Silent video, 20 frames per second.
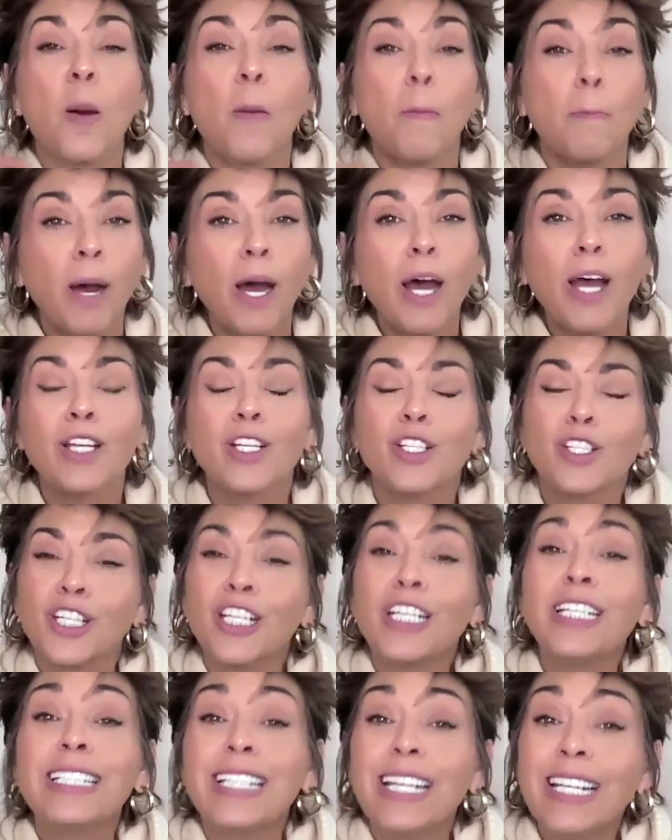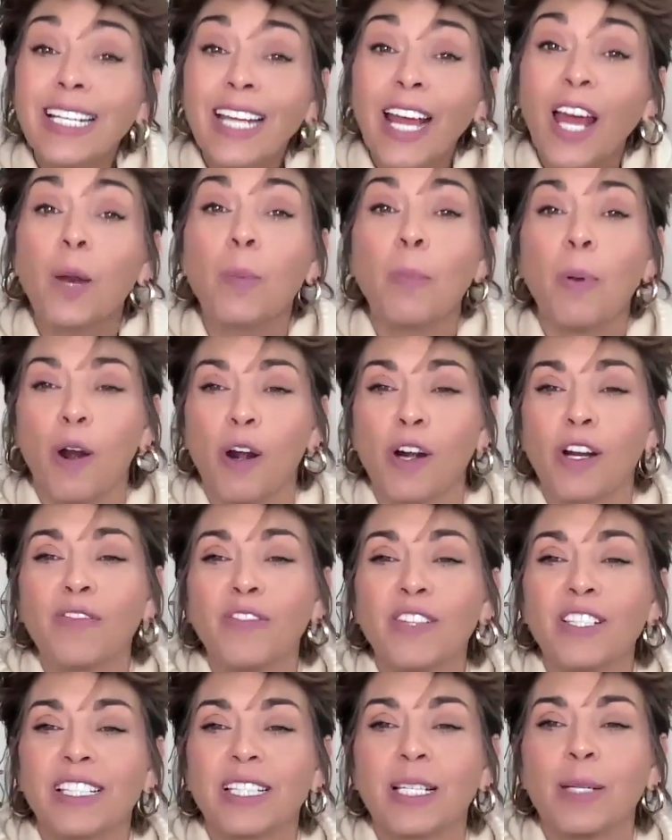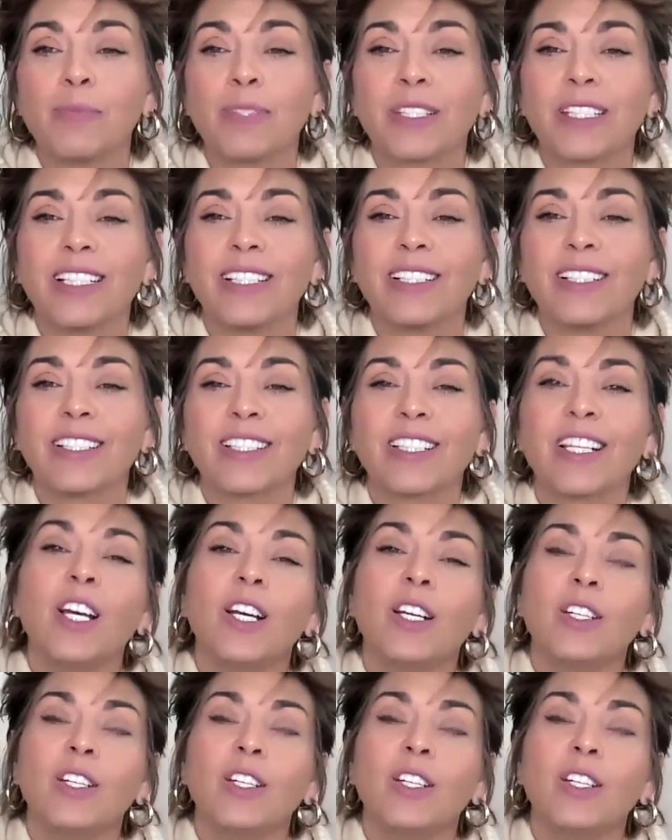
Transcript: but she did get a part of The Simpsons,